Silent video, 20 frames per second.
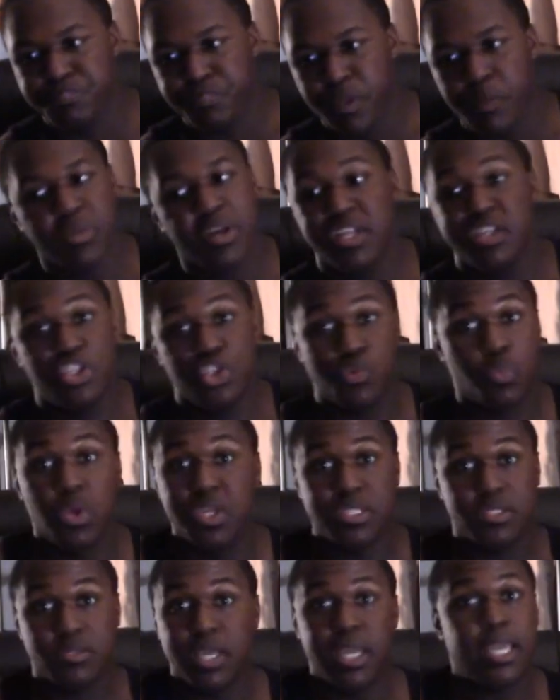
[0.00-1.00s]
But it just
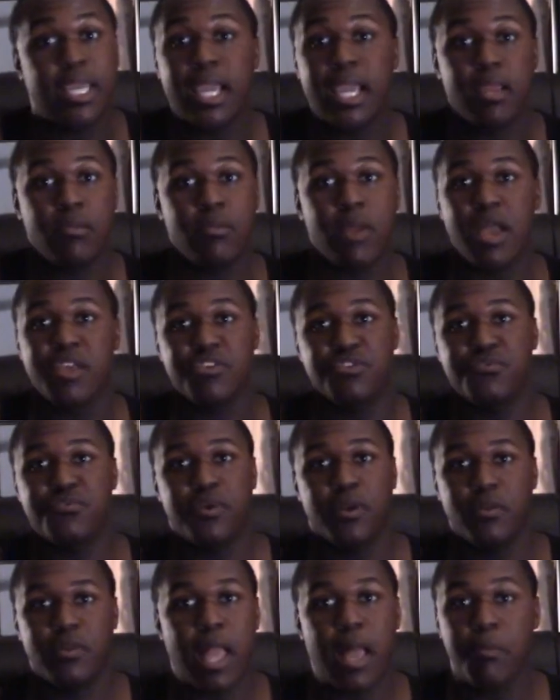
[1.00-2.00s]
wasn't, again, I just
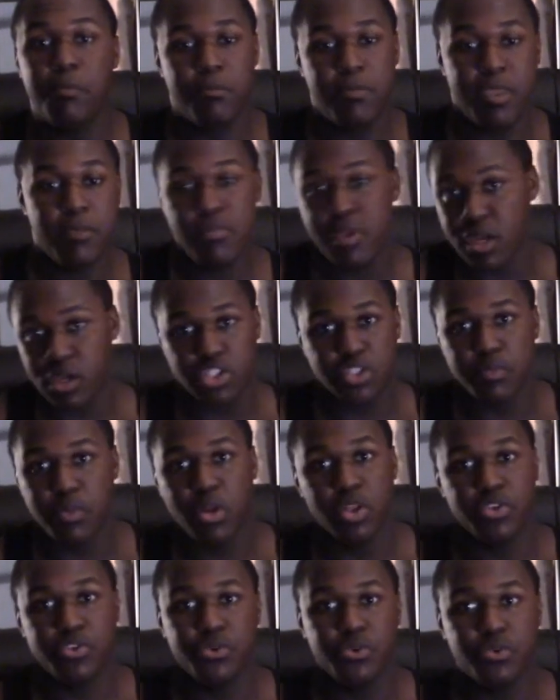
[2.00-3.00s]
felt, me being a
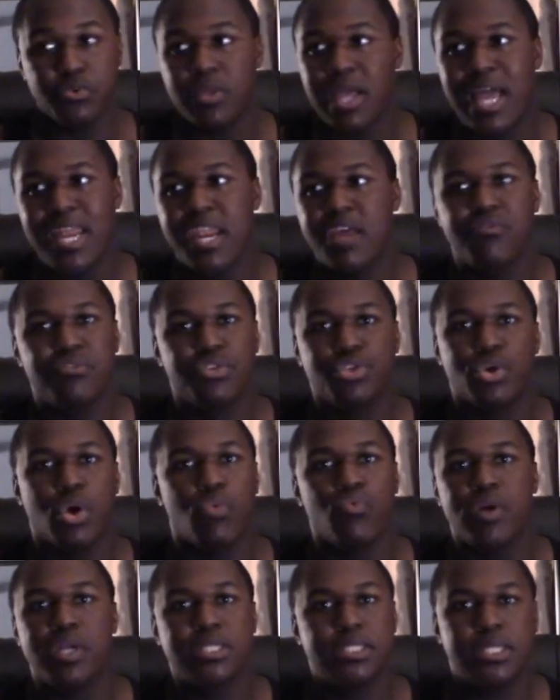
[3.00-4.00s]
smaller dude, I never saw
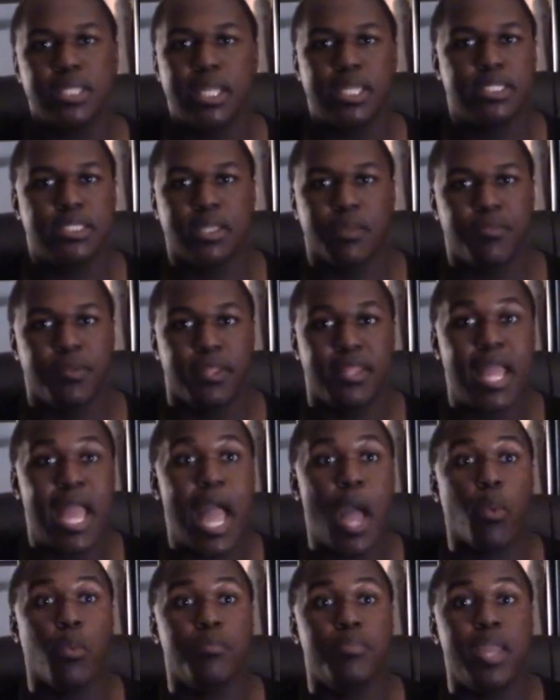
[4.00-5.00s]
wrestling as something
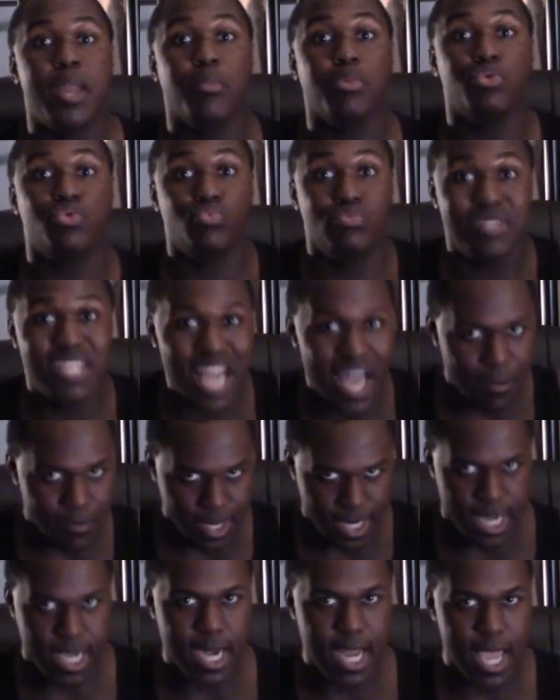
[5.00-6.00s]
that I would be able to
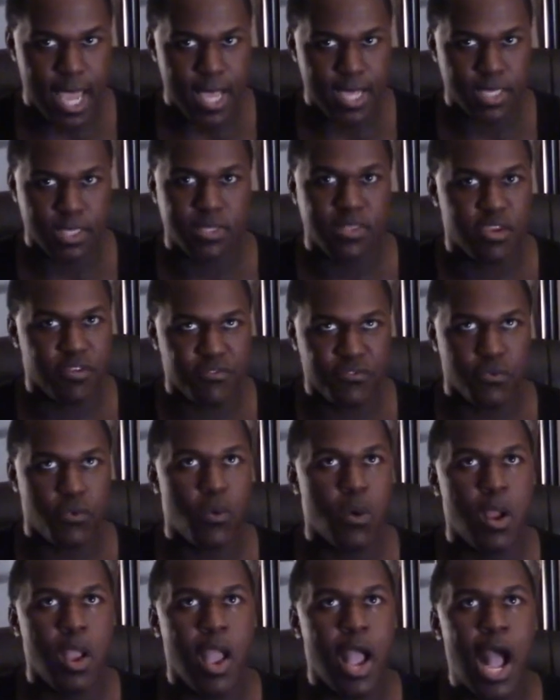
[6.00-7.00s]
dominate as.
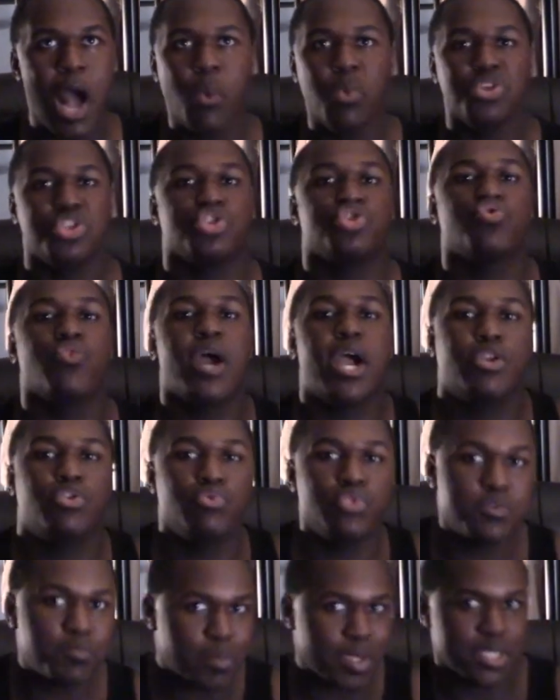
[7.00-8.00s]
Therefore, I wasn't trying
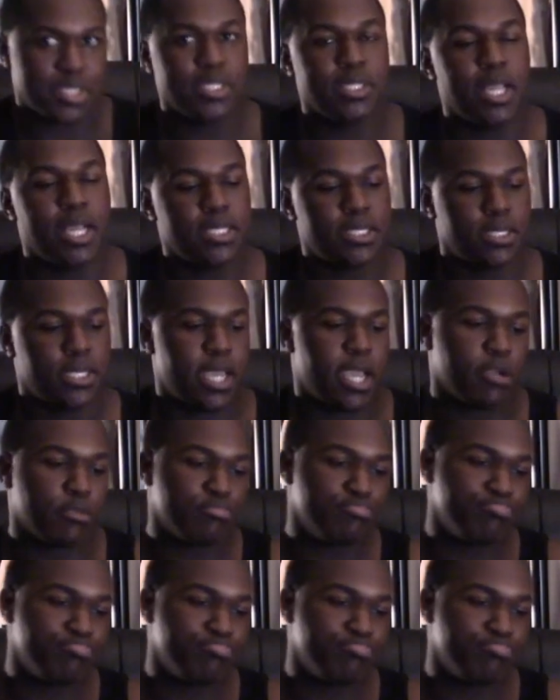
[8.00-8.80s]
to specialize in that.